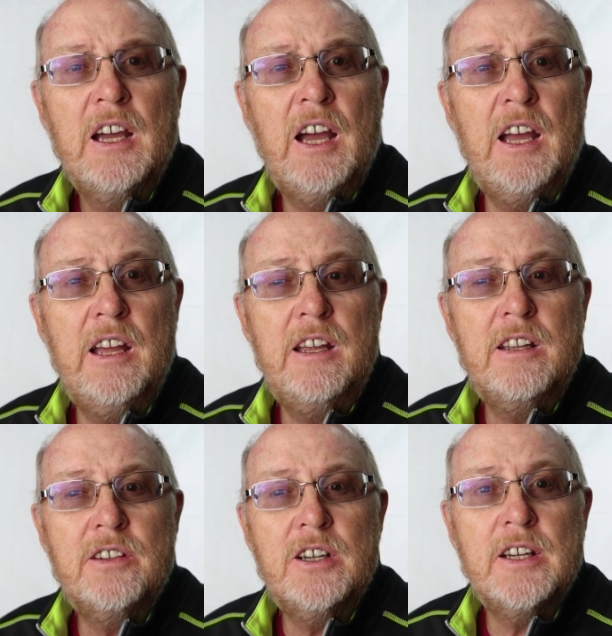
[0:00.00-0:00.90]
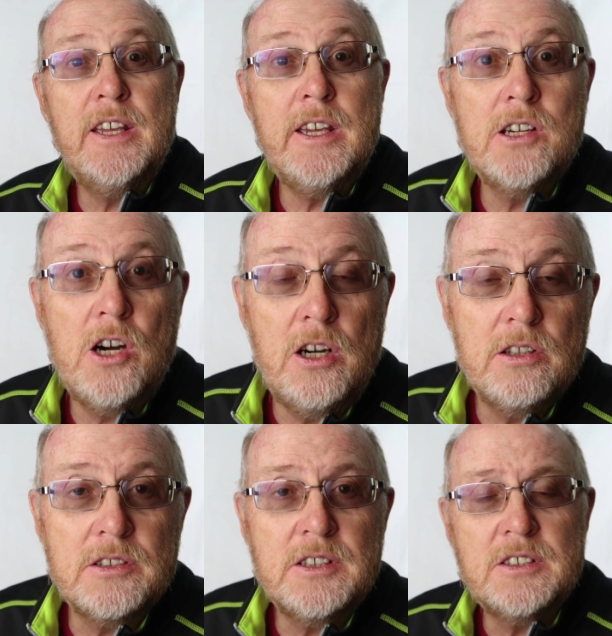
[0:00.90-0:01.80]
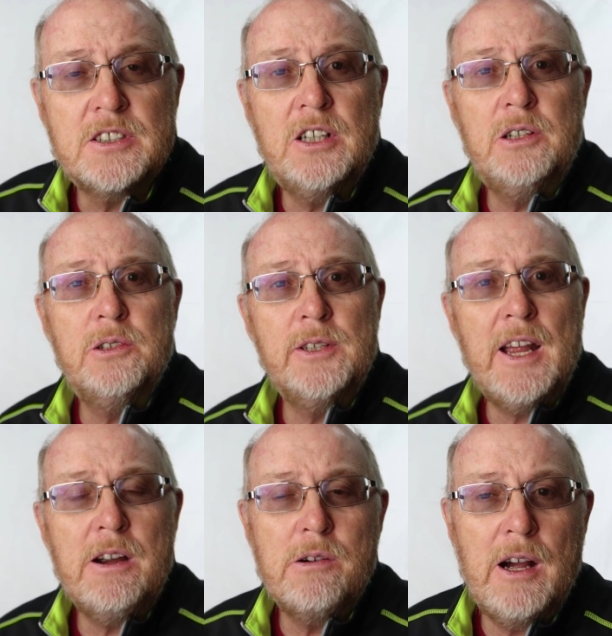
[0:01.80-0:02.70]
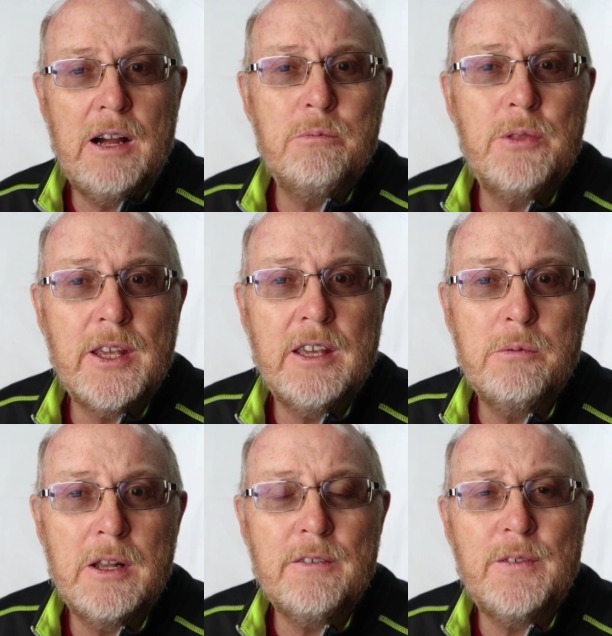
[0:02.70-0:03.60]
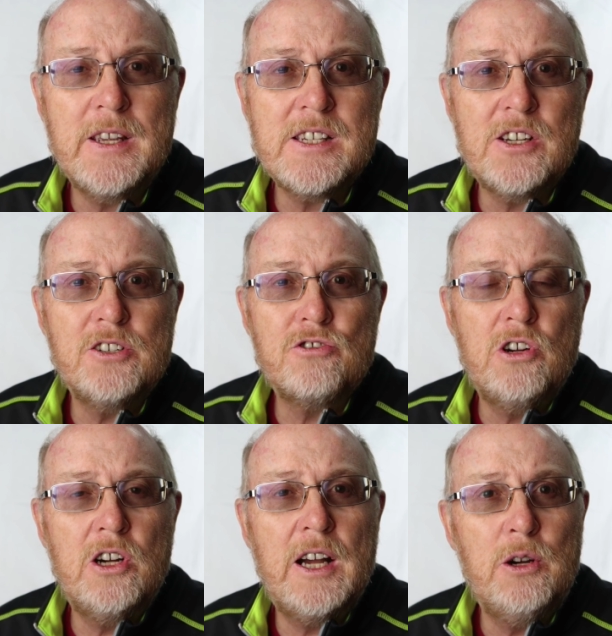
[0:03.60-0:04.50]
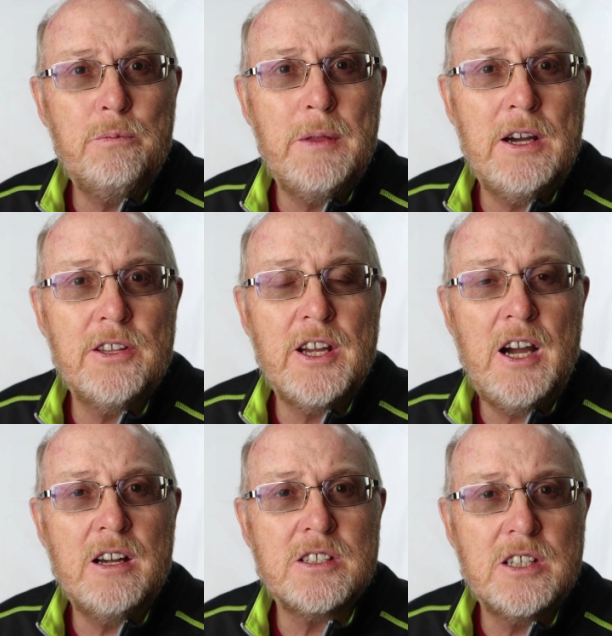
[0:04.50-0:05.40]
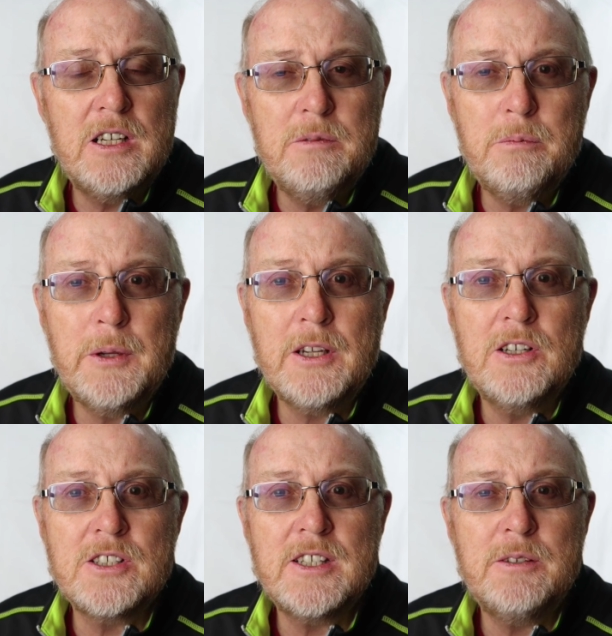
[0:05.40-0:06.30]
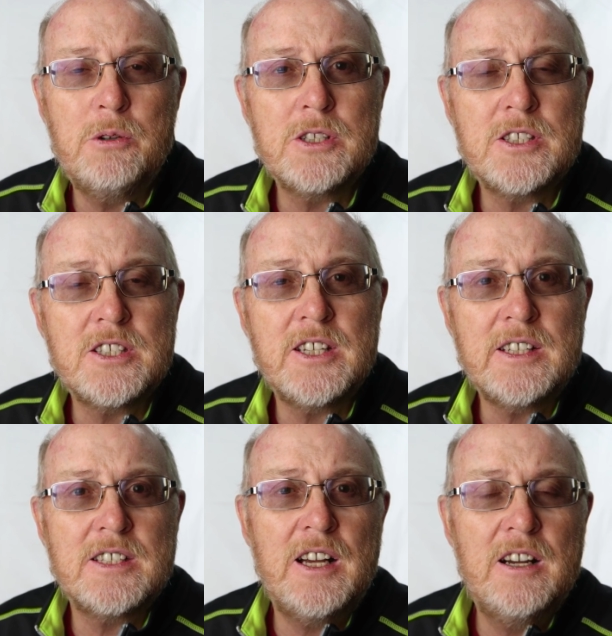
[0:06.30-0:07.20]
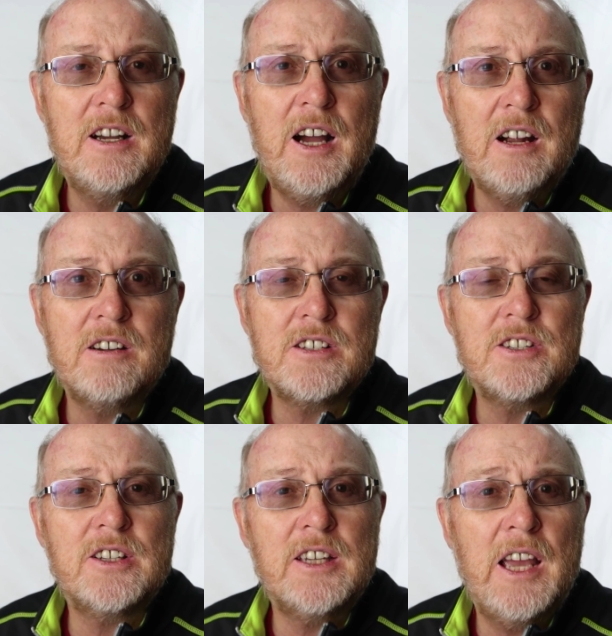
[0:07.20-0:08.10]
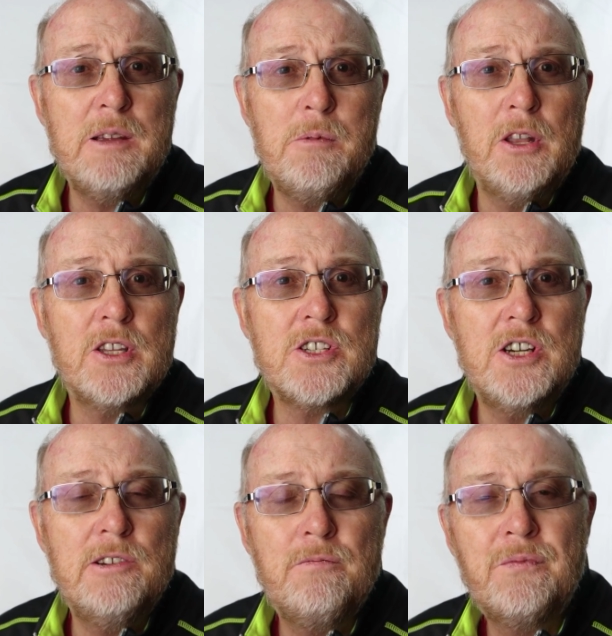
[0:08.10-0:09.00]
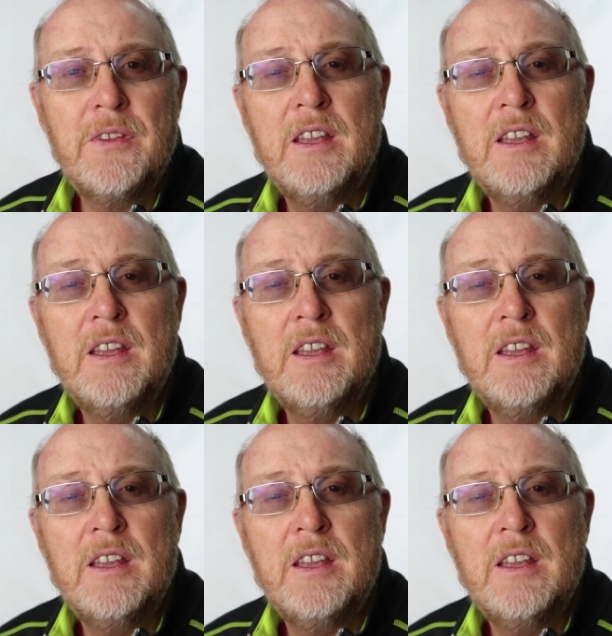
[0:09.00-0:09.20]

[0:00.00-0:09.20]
And he called. So now I'm thinking, well, if he is on a draw, I hope that other hearts come, because it was the 6 of hearts that came on the turn.